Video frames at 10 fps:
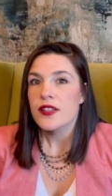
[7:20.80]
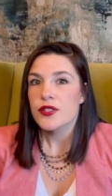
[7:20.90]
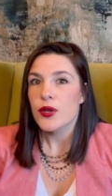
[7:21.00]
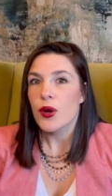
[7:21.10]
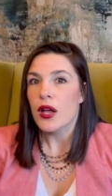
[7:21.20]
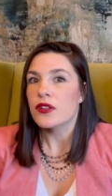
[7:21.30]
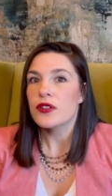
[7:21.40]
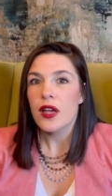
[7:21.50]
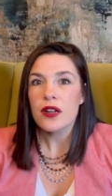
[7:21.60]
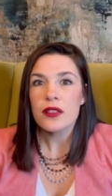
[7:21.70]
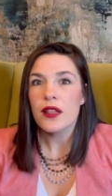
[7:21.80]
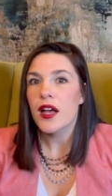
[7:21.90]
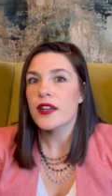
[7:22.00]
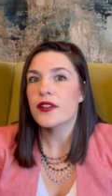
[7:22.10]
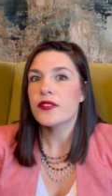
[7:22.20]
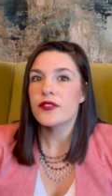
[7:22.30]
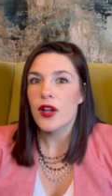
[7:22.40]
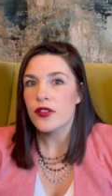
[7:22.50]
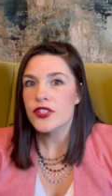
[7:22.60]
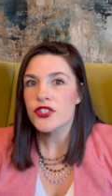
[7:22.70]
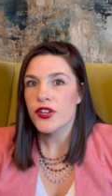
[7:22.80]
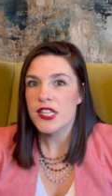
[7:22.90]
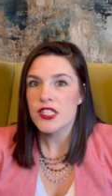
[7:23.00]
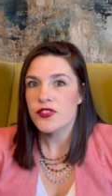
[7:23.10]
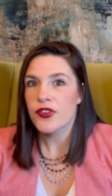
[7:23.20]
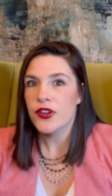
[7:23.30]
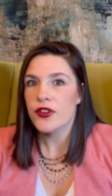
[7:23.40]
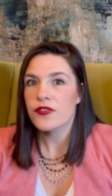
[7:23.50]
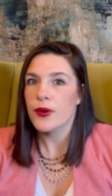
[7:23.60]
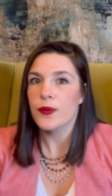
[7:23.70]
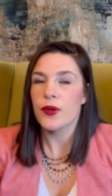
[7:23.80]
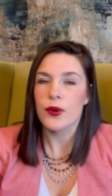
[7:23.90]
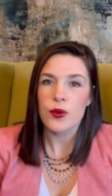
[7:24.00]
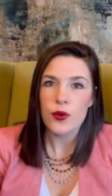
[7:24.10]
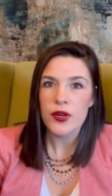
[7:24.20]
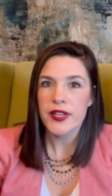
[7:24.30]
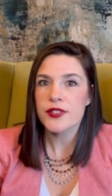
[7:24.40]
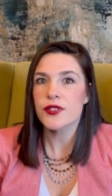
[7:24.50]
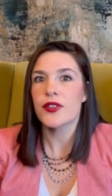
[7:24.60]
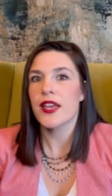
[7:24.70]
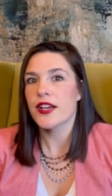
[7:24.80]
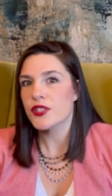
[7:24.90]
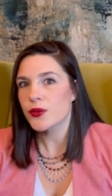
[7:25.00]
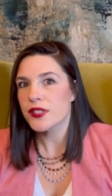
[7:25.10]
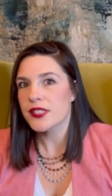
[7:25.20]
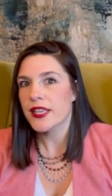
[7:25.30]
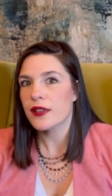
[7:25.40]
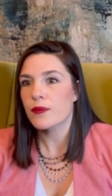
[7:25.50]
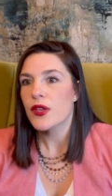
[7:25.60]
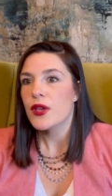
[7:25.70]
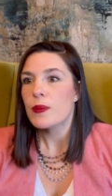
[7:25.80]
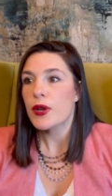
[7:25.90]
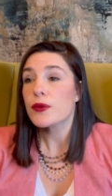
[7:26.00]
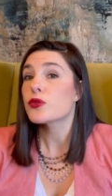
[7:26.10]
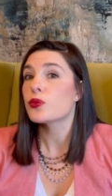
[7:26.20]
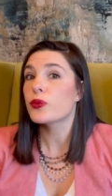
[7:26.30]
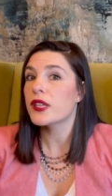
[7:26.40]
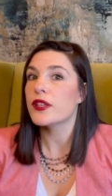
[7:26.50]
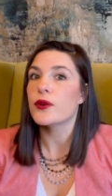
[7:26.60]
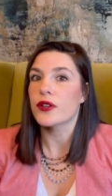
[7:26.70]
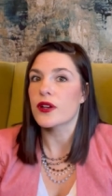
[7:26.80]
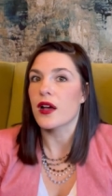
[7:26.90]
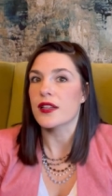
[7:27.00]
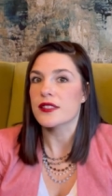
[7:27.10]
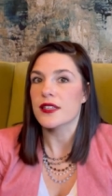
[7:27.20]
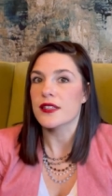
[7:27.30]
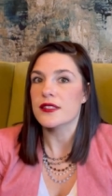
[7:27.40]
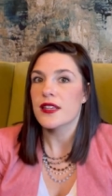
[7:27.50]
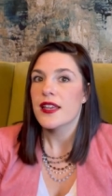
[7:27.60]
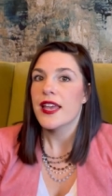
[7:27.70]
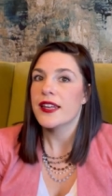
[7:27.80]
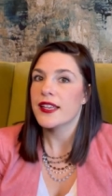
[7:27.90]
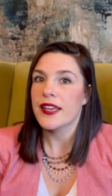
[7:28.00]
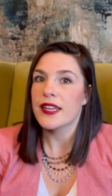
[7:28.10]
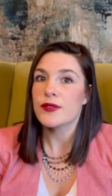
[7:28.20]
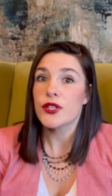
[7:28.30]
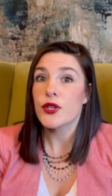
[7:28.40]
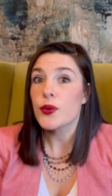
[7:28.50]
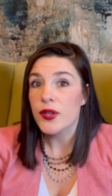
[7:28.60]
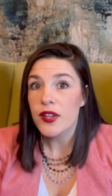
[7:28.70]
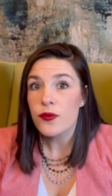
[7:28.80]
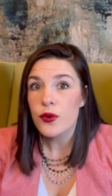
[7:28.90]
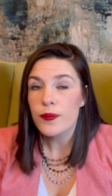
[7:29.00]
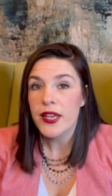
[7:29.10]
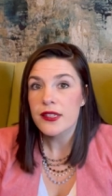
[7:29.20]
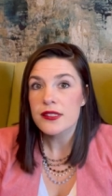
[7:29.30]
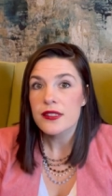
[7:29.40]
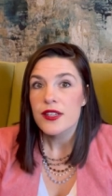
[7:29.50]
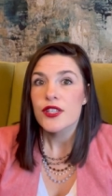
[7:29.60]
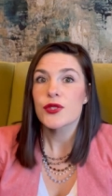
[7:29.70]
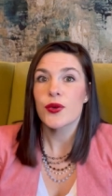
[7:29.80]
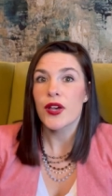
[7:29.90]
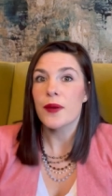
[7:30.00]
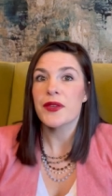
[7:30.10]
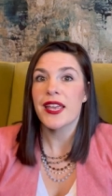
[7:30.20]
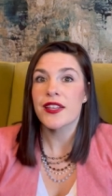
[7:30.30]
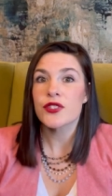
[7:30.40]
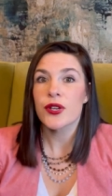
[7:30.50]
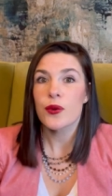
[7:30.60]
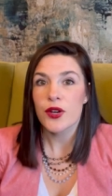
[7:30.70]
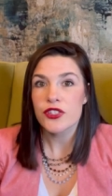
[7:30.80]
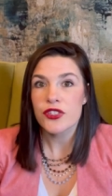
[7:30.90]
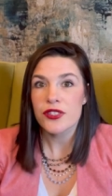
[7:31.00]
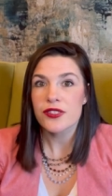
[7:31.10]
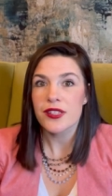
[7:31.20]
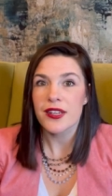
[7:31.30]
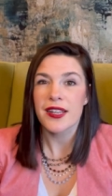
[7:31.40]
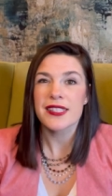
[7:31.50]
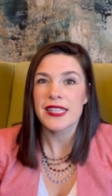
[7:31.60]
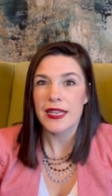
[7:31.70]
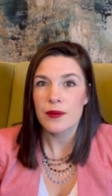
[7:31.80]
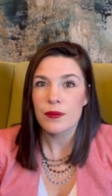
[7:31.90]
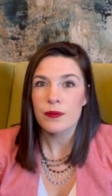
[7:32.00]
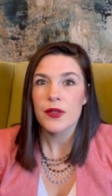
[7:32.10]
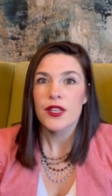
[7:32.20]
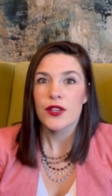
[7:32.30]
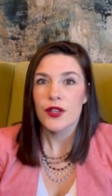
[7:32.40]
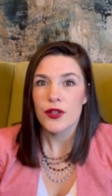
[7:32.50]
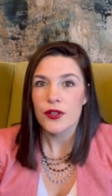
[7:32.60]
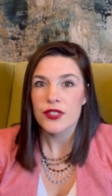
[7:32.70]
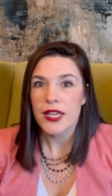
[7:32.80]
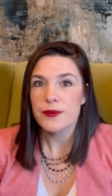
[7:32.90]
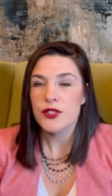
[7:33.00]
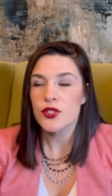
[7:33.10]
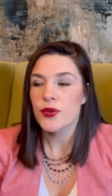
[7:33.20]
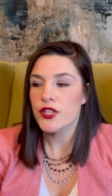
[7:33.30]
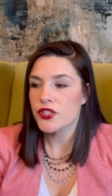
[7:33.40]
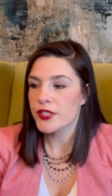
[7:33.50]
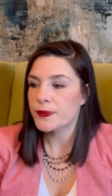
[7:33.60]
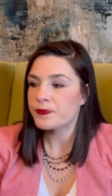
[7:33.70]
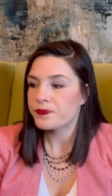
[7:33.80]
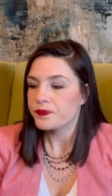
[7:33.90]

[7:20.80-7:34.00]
So uh, not a lot of knowledge transfer from the recordings to the actual exam, but it was really good content. And again, it was a Q and A format. So it got me answering questions in an exam, you know, type situation.